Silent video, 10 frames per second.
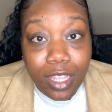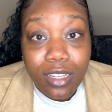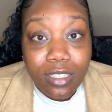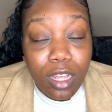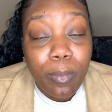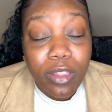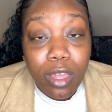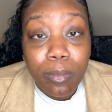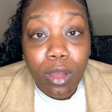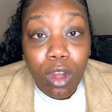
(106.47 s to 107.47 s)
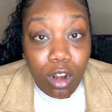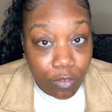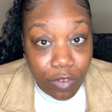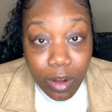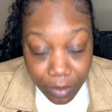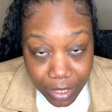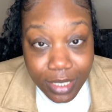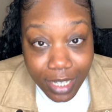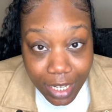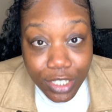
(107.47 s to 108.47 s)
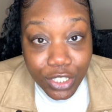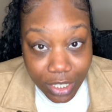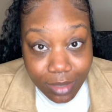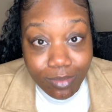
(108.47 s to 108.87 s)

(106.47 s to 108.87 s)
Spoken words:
Some of them are very intelligent.